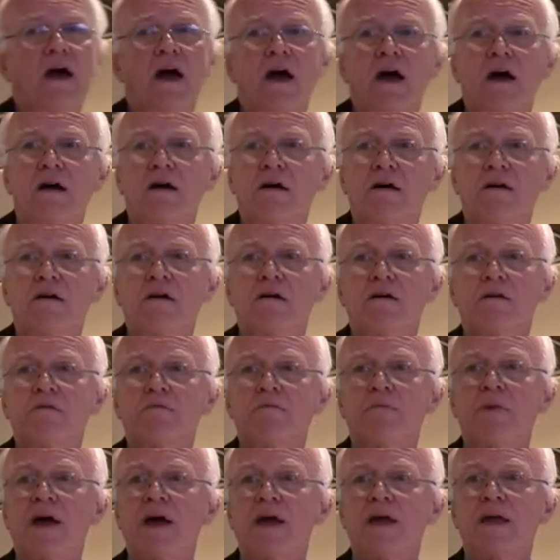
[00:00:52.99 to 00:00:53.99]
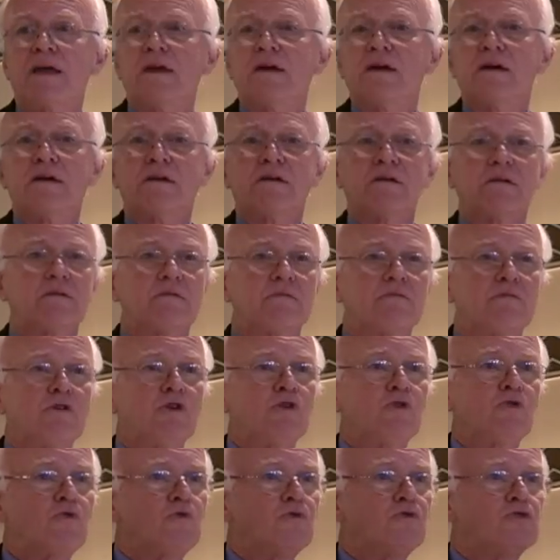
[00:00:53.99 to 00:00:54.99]
uh, my uh,
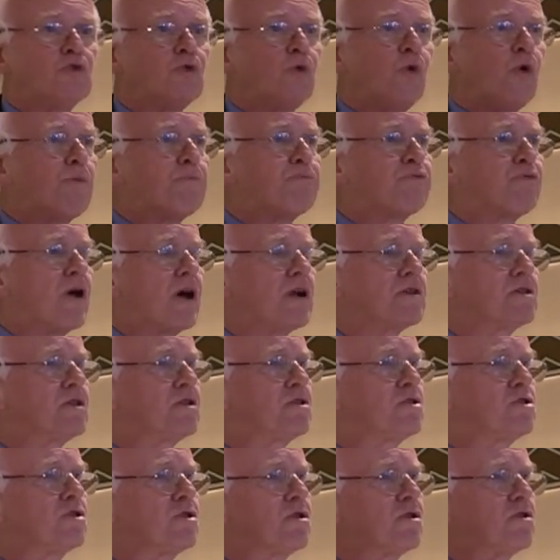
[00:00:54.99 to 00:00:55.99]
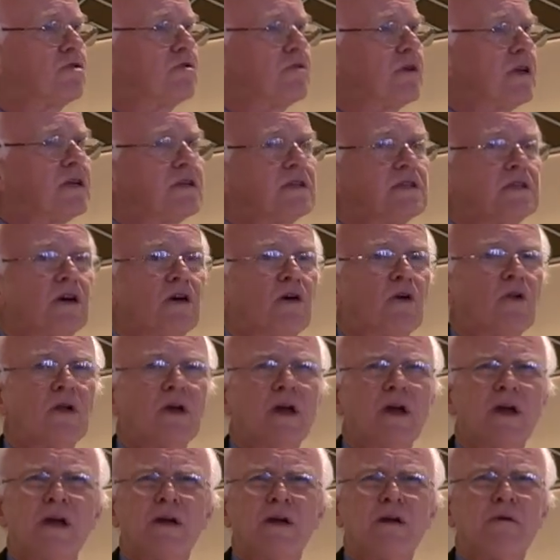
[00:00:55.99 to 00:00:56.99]
new dual processor
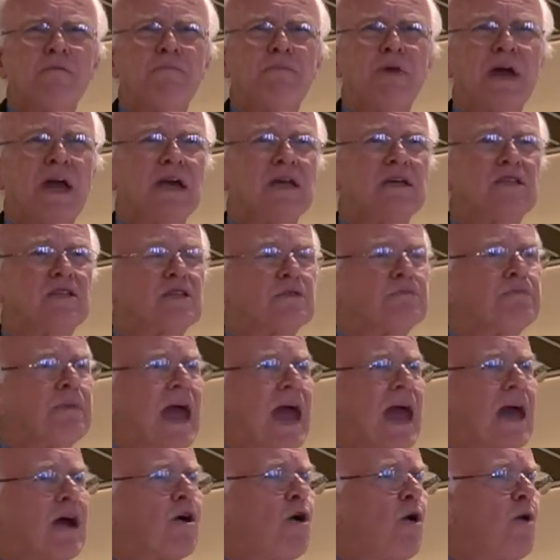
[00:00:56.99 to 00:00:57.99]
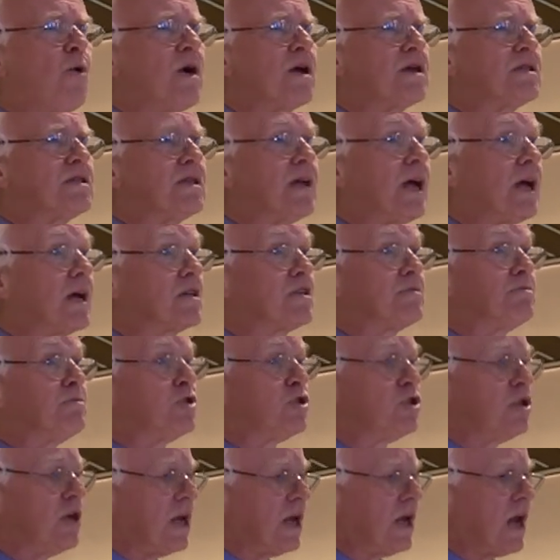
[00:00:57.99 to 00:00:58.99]
Intel based Mac OS X
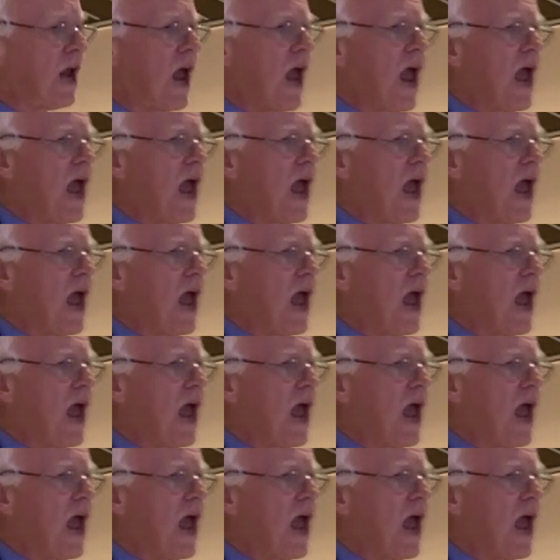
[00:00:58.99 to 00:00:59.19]
machine.